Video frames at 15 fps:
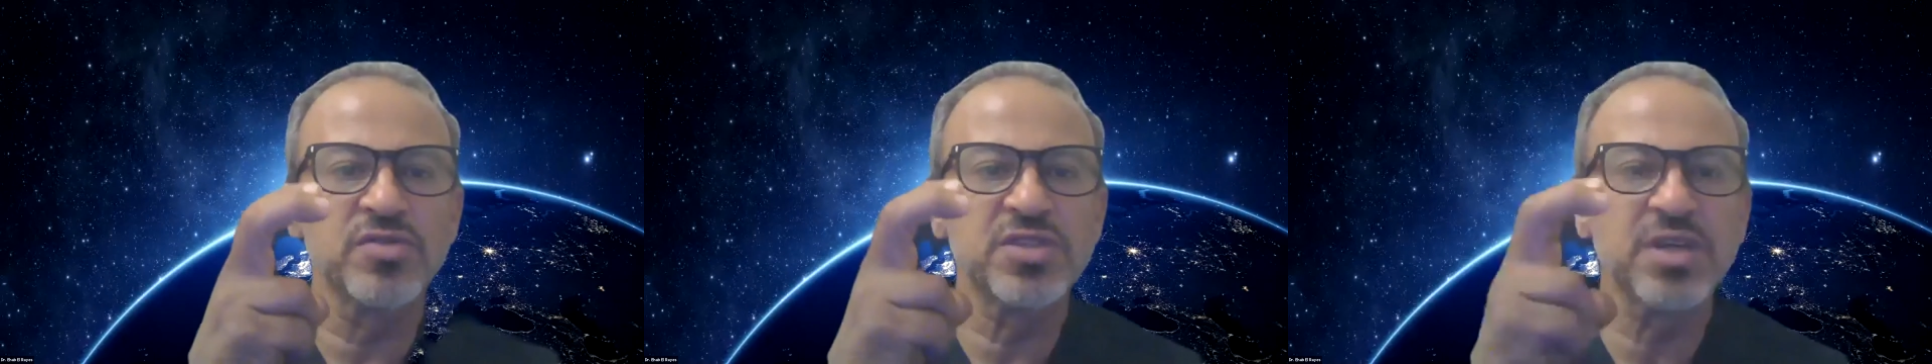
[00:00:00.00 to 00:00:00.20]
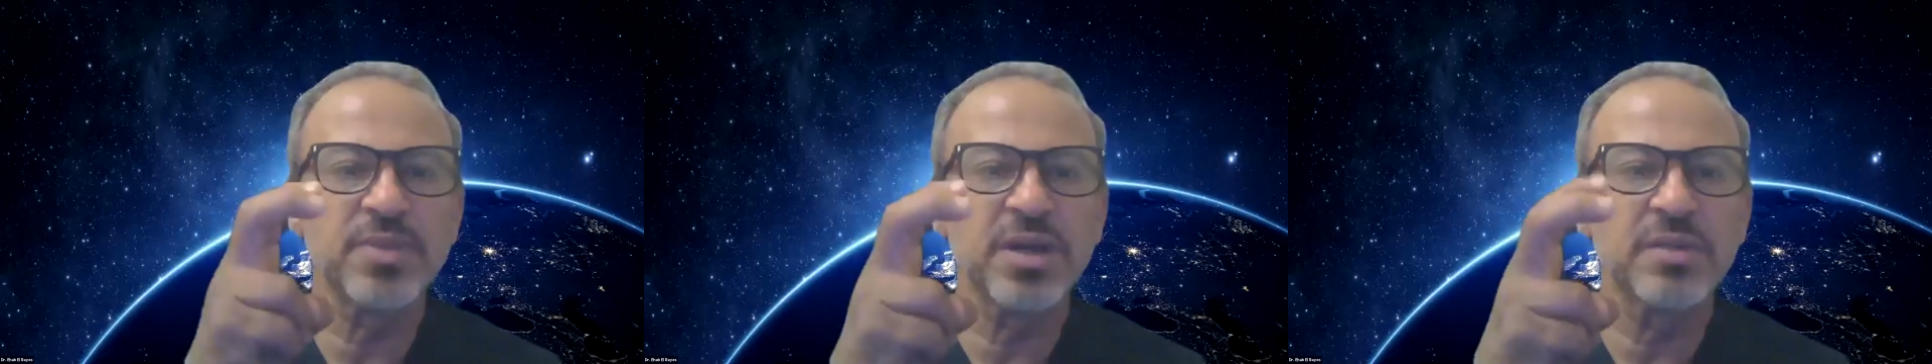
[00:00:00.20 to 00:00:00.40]

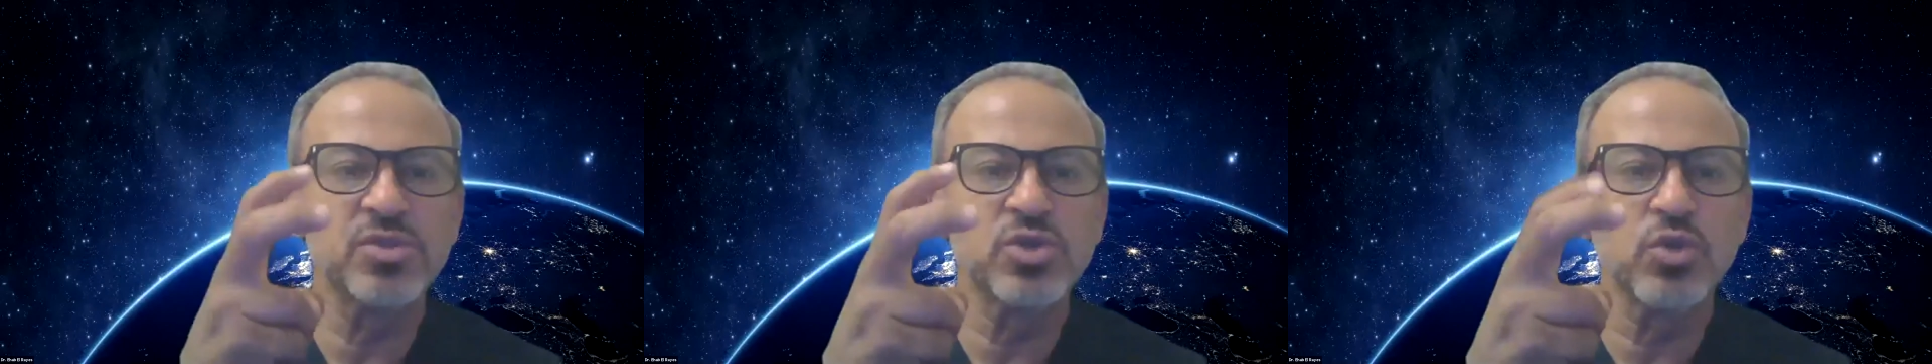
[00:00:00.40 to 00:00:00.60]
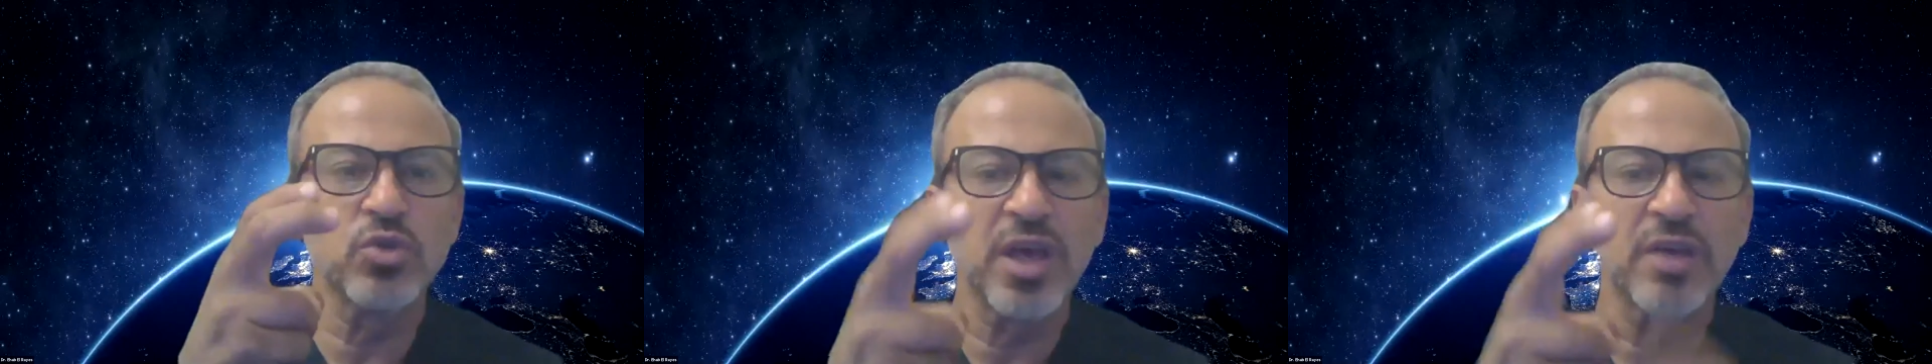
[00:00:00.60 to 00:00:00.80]
sometimes you
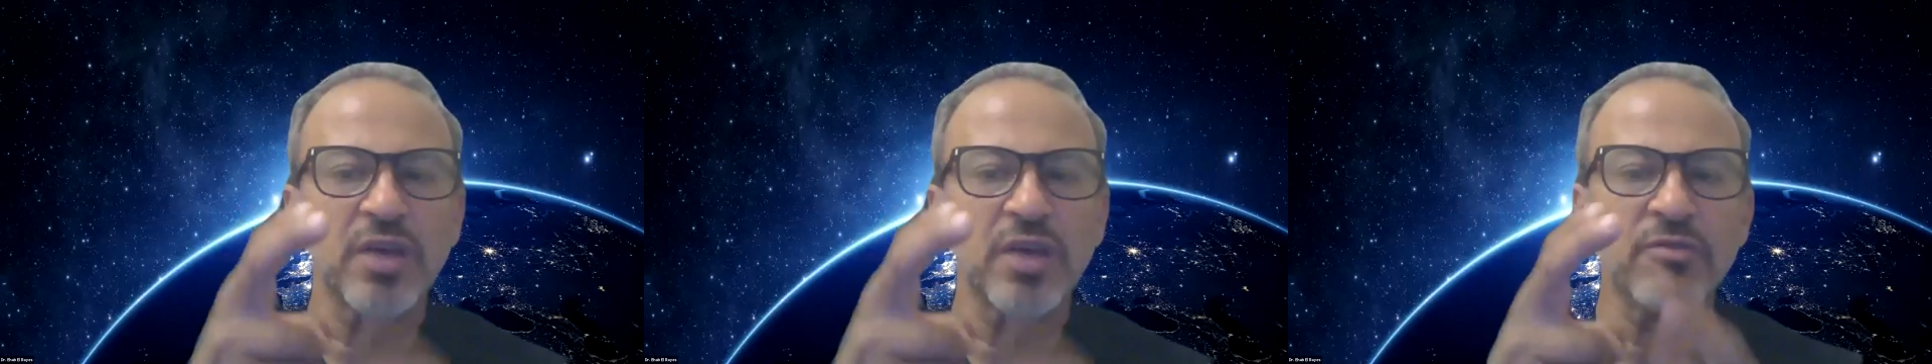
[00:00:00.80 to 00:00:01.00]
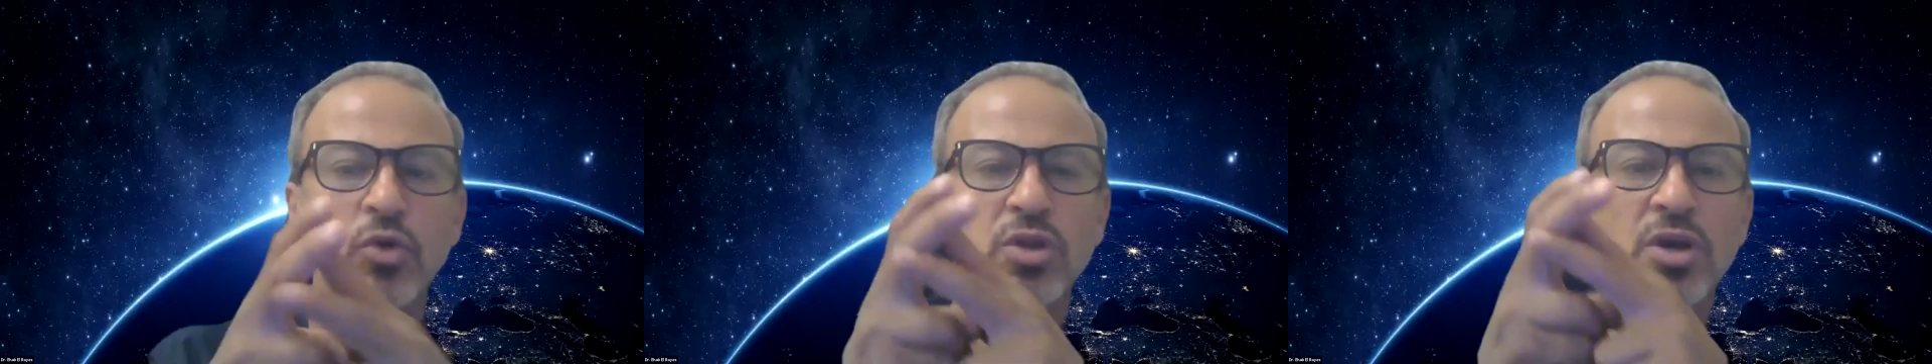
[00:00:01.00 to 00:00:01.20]
don't have a
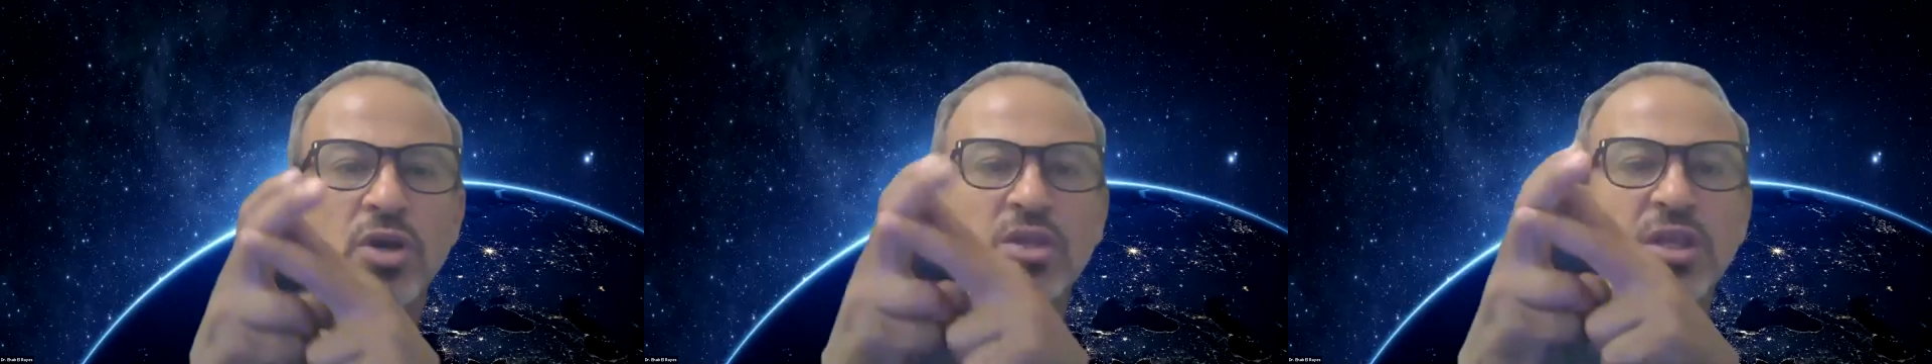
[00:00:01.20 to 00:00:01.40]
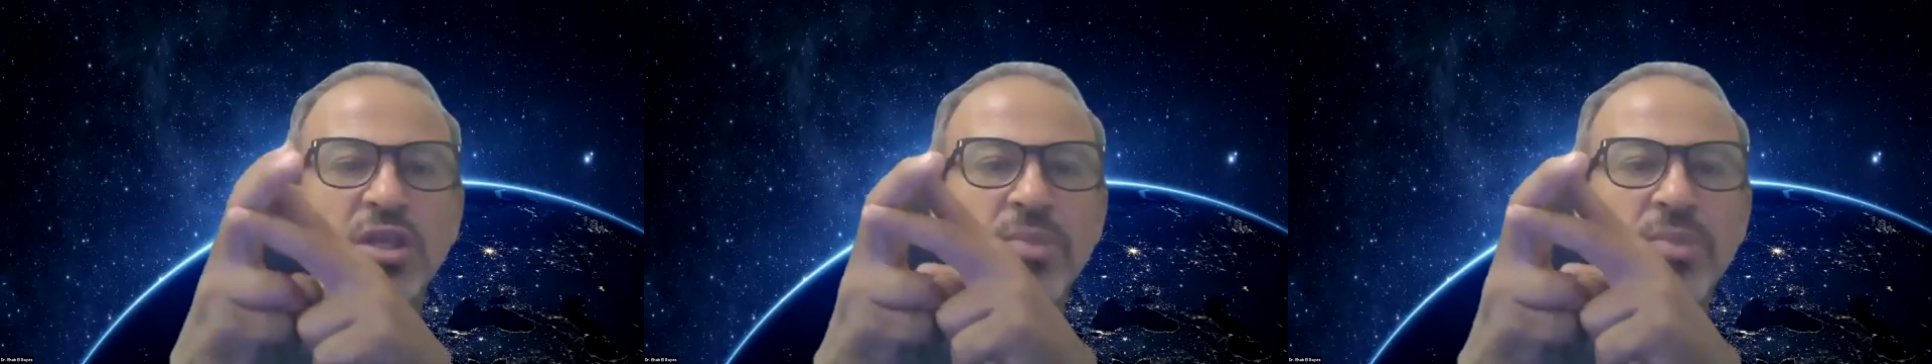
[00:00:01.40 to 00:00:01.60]
good cutting